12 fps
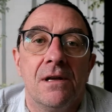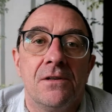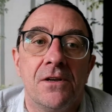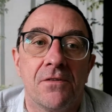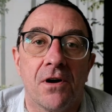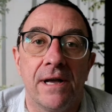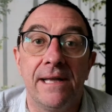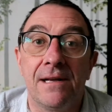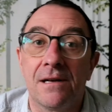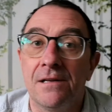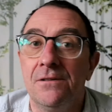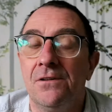You've got
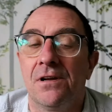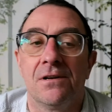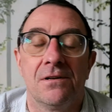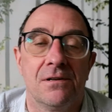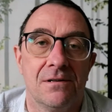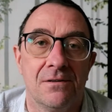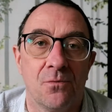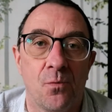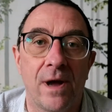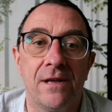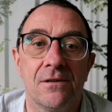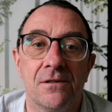England,
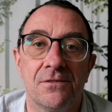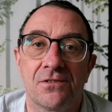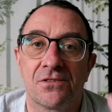Wales,